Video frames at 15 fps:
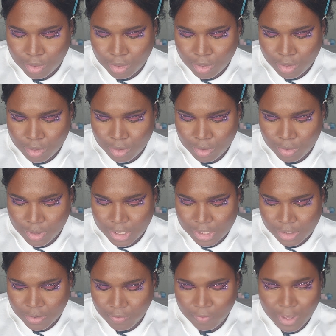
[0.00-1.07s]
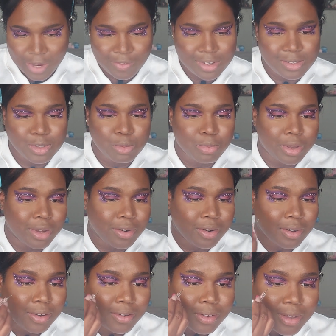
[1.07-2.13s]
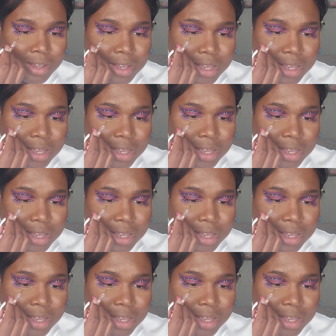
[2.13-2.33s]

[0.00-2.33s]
who is your favorite superhero?